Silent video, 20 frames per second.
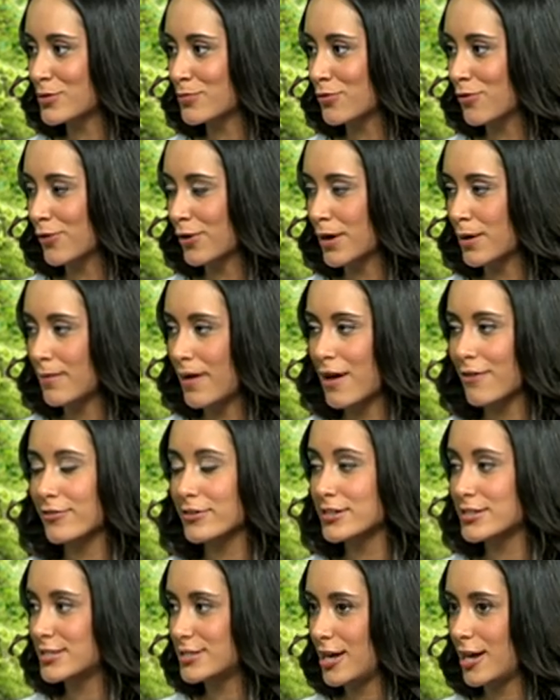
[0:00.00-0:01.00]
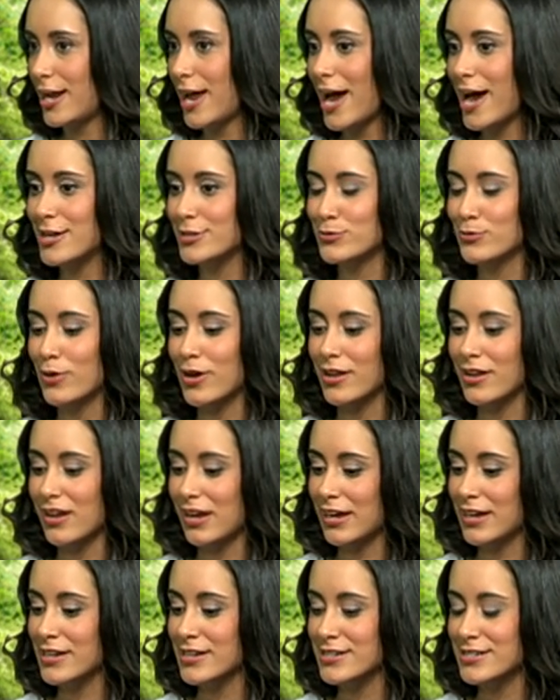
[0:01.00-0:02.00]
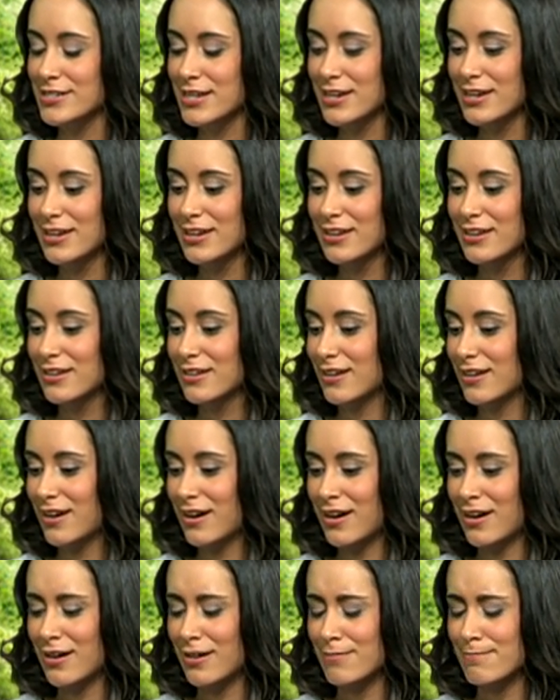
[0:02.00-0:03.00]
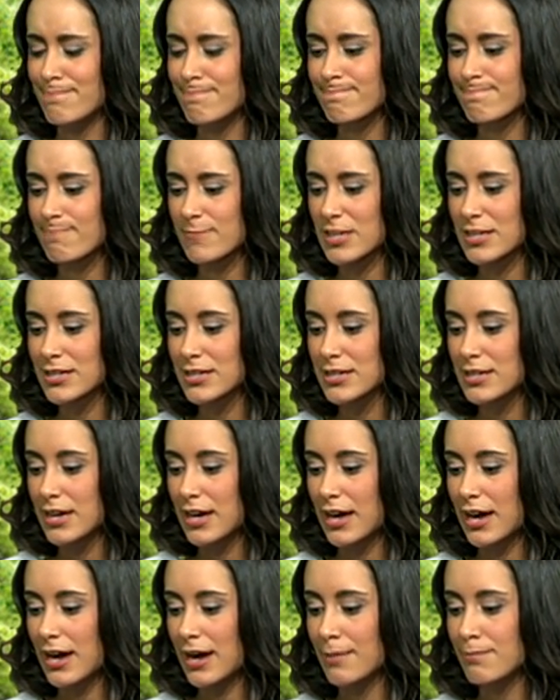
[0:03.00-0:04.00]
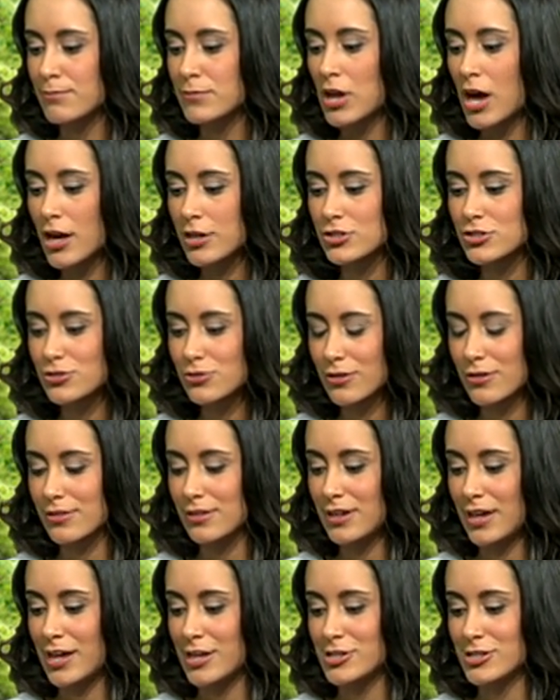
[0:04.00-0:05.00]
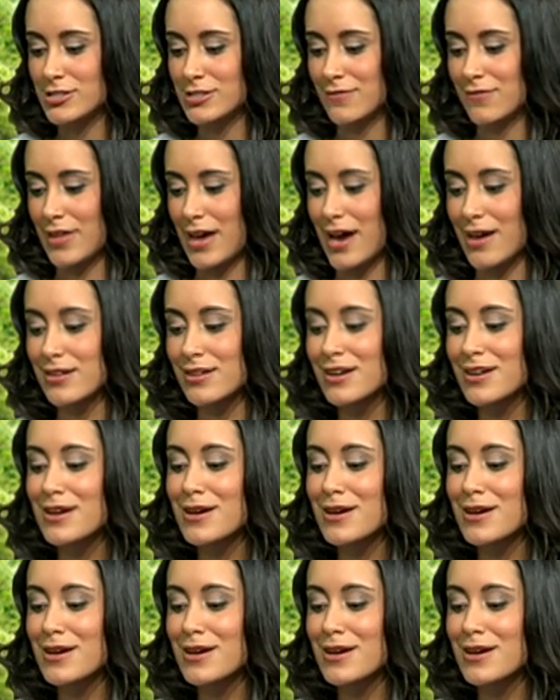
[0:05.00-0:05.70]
program. Every state has one, and I'm not sure the ages of that,